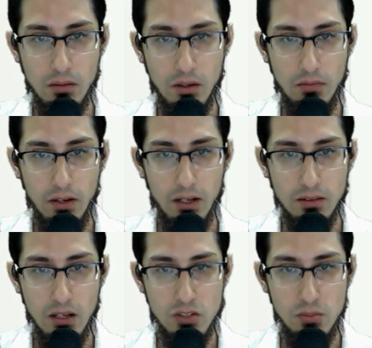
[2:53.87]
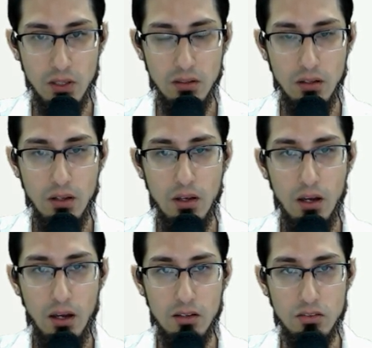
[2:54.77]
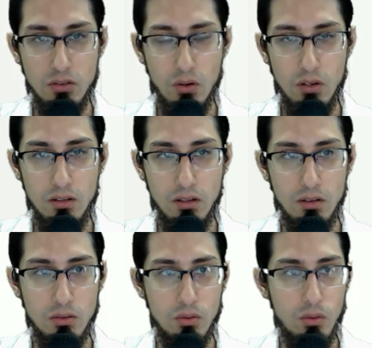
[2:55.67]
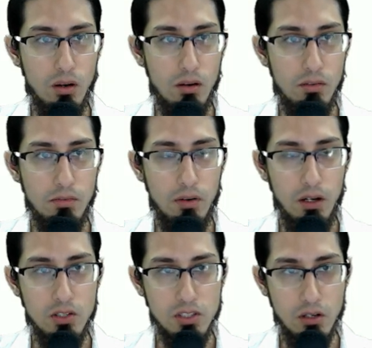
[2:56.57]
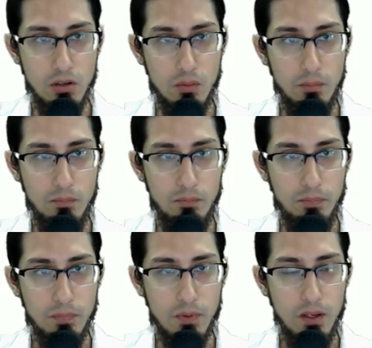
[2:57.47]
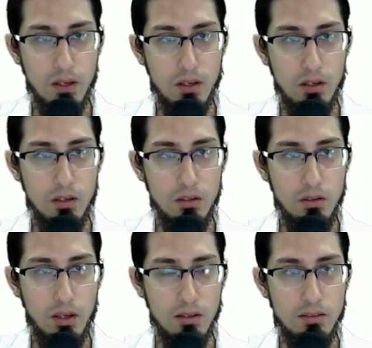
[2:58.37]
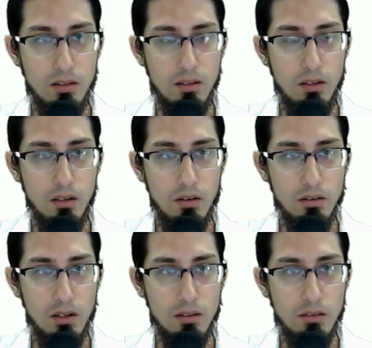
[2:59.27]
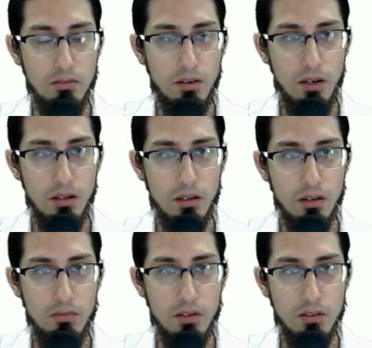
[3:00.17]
file attachment and stored it into a file share. You can see here that the file has been